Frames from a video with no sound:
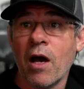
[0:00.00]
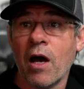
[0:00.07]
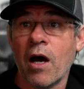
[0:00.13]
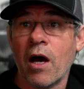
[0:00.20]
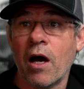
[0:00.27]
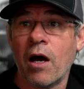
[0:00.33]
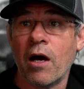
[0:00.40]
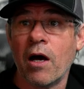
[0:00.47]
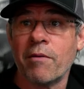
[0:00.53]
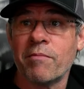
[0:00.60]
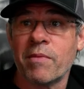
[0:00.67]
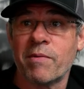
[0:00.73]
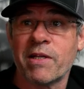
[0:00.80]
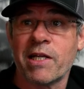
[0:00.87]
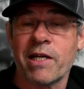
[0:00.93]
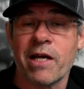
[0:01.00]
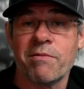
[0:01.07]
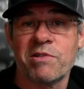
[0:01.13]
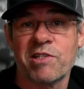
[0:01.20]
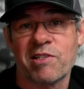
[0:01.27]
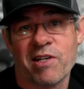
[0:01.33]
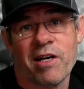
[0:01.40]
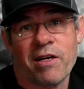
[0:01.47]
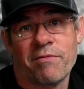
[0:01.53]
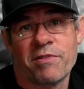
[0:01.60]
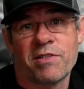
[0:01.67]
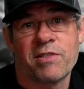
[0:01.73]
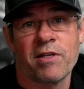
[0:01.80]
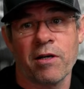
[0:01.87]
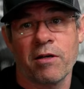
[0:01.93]
um, but the name's just kind of
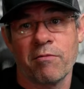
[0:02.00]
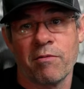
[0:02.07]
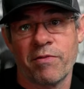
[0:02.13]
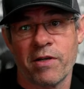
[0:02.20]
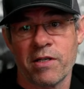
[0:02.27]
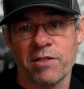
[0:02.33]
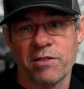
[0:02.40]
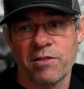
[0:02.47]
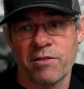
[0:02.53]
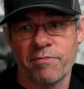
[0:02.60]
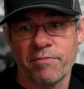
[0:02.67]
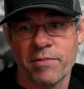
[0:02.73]
stuck with us.